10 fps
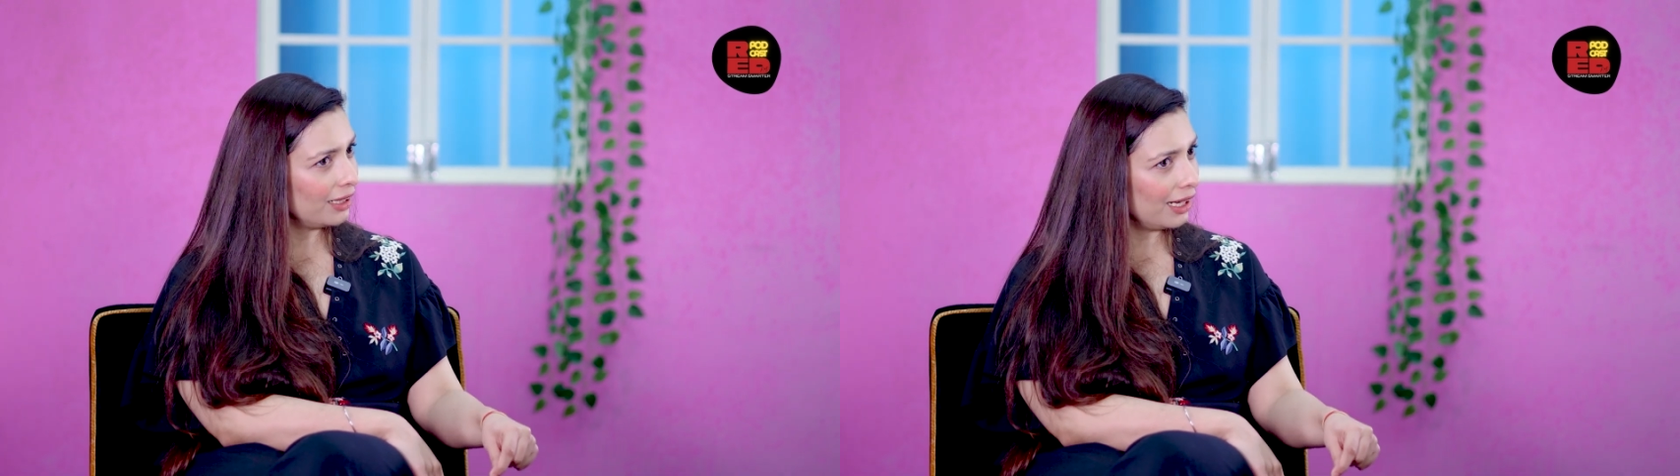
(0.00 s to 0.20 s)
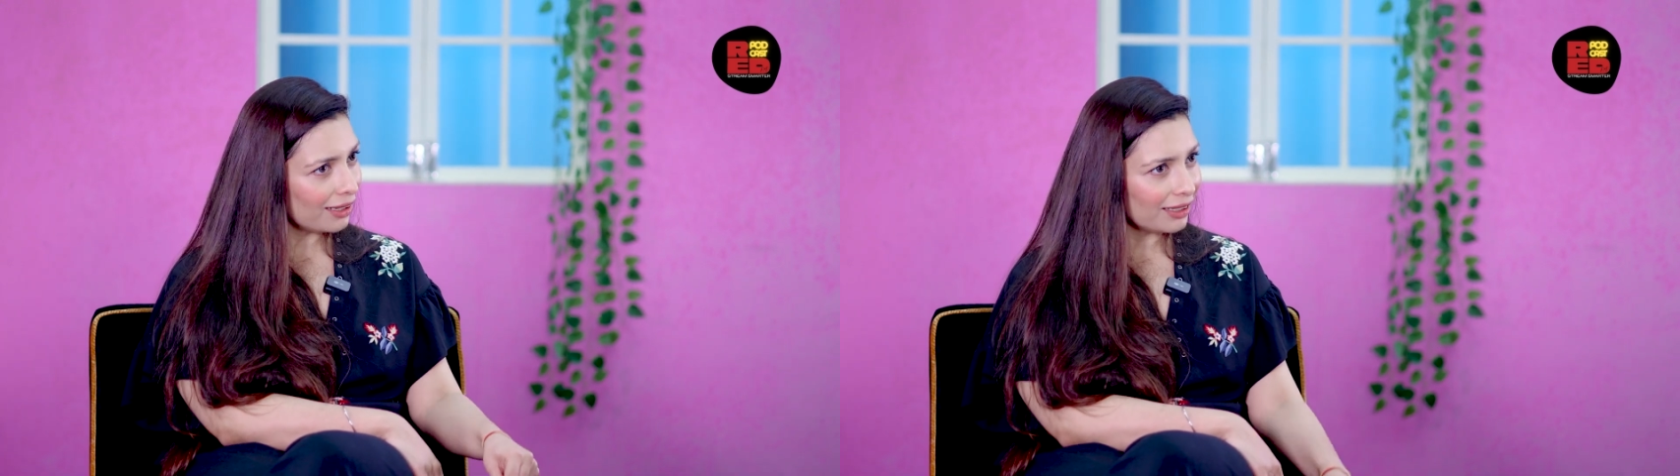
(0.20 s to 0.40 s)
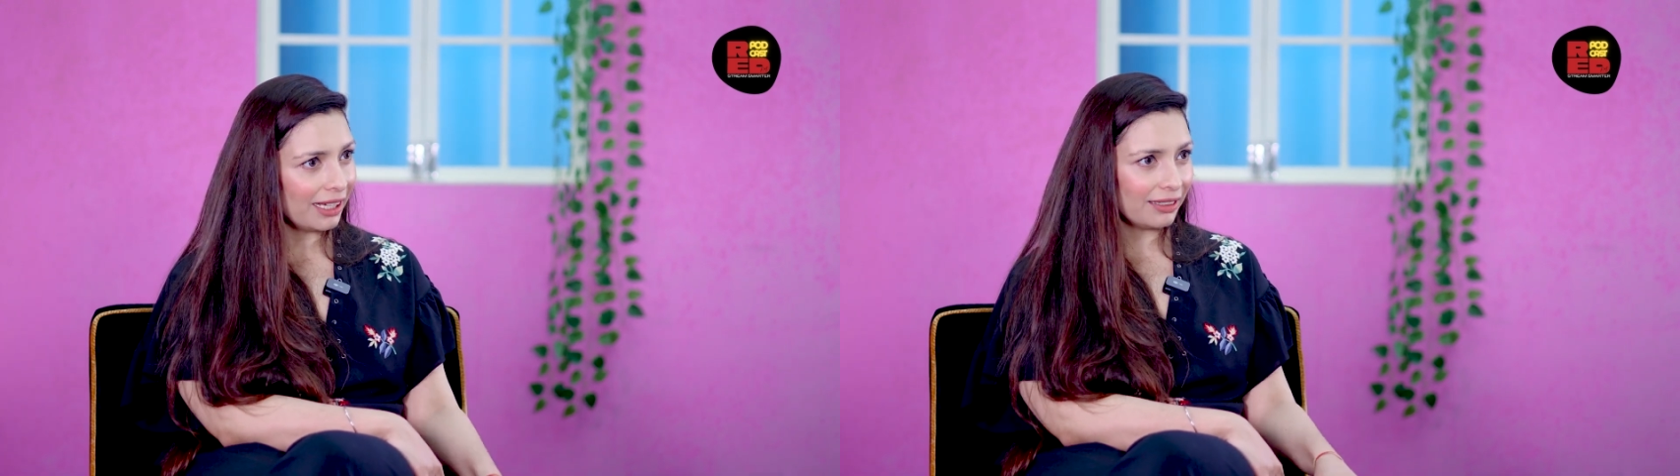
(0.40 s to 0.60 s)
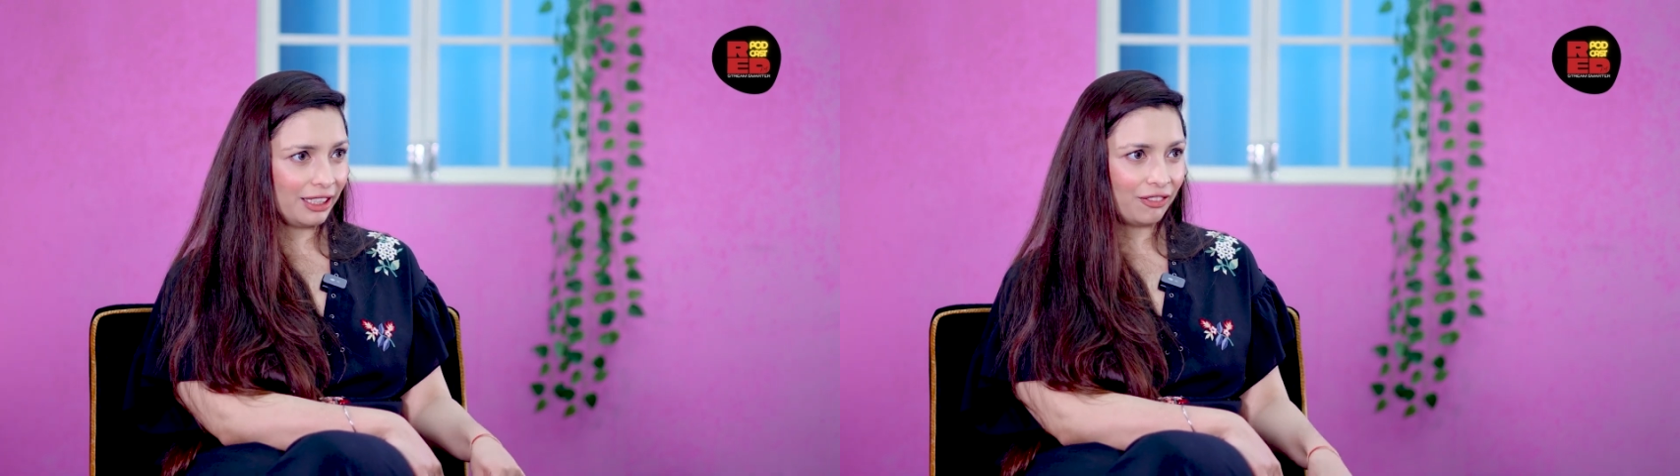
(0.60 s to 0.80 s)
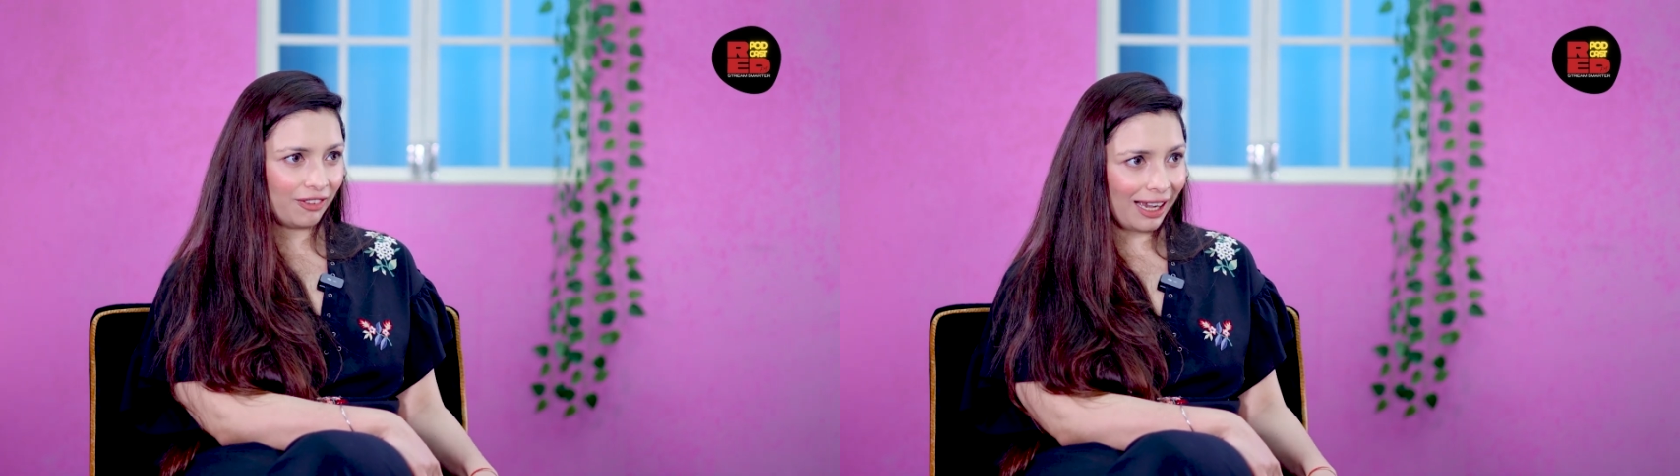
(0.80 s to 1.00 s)
and
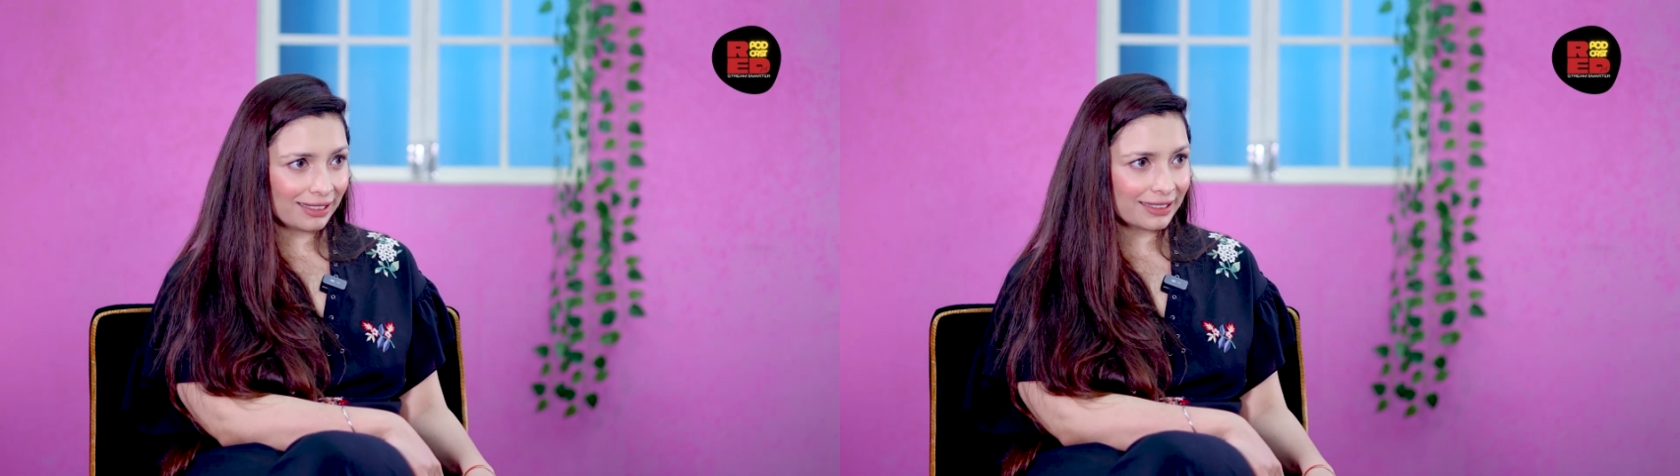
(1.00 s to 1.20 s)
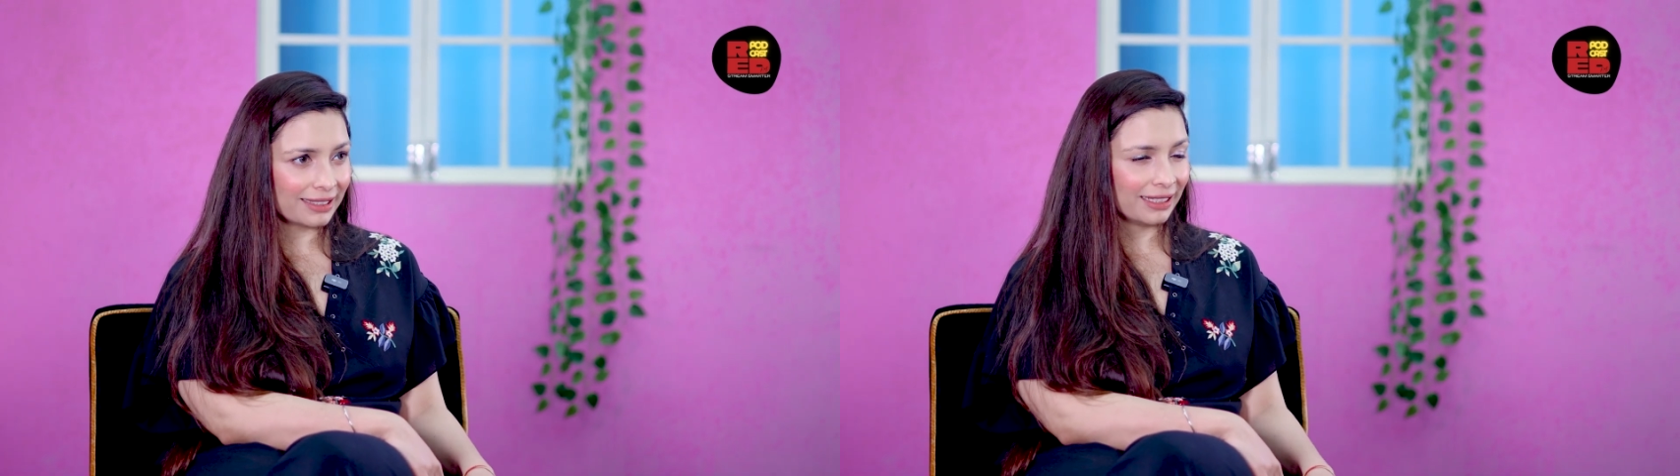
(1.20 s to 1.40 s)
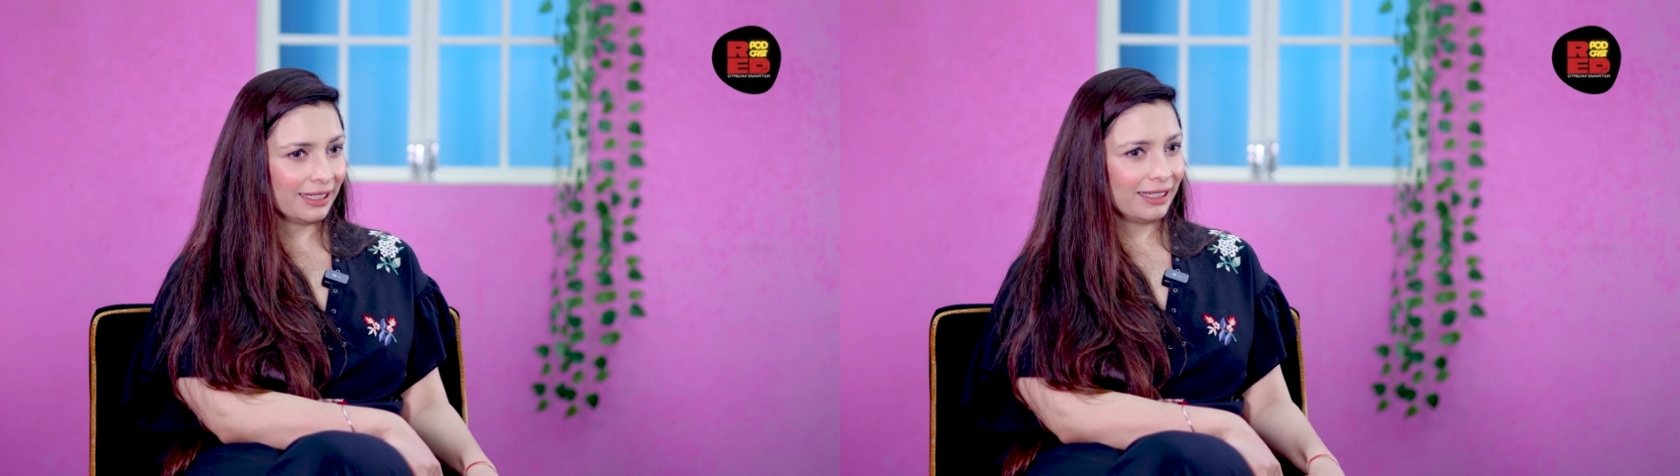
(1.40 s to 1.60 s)
healthy fats,